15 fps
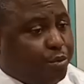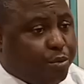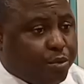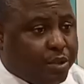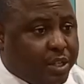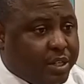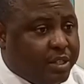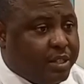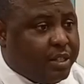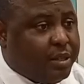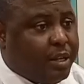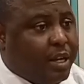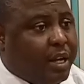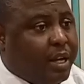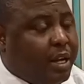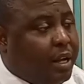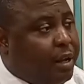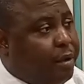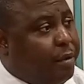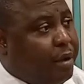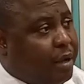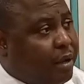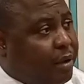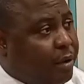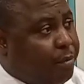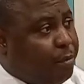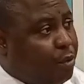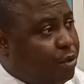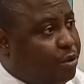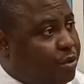this
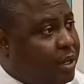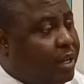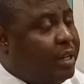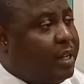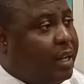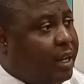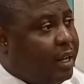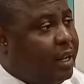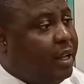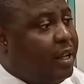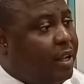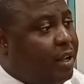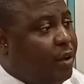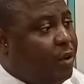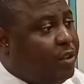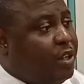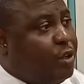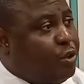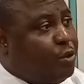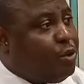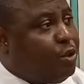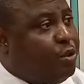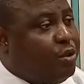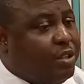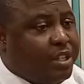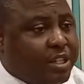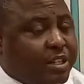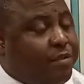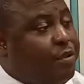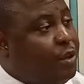motion and the resolution is a
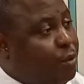very